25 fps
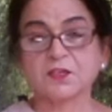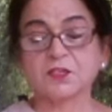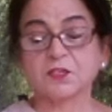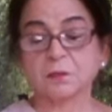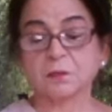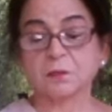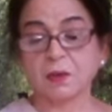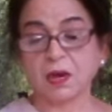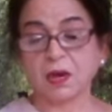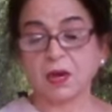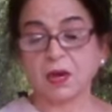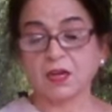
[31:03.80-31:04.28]

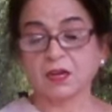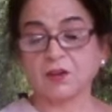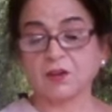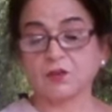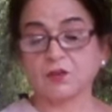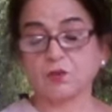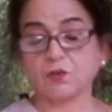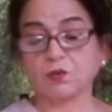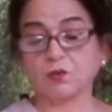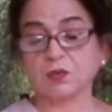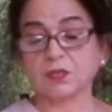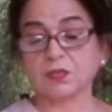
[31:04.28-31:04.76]

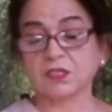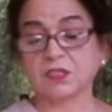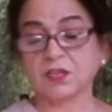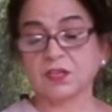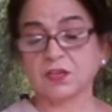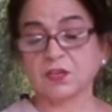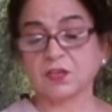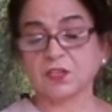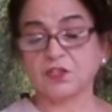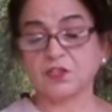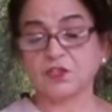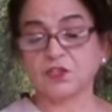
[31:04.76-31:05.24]
Saman rules
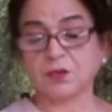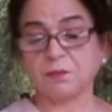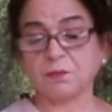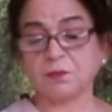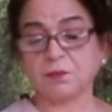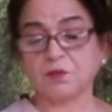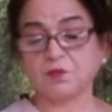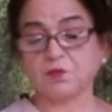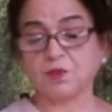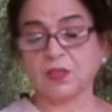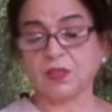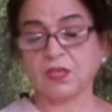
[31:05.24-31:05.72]
the
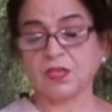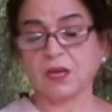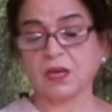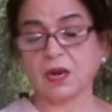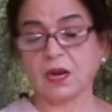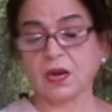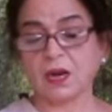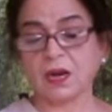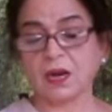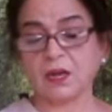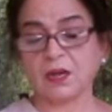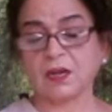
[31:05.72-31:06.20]
region between
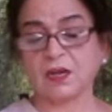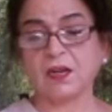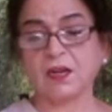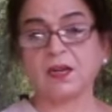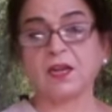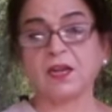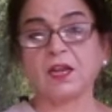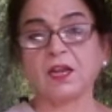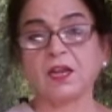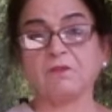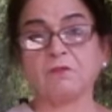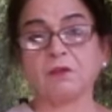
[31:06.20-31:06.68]
the heart
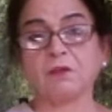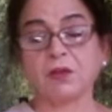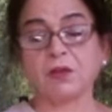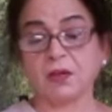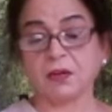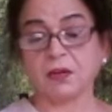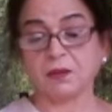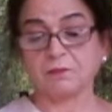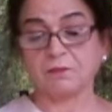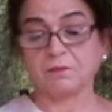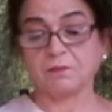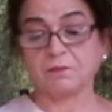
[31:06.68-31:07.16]
and
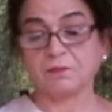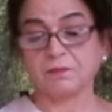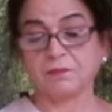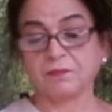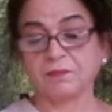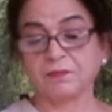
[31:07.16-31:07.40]
navel,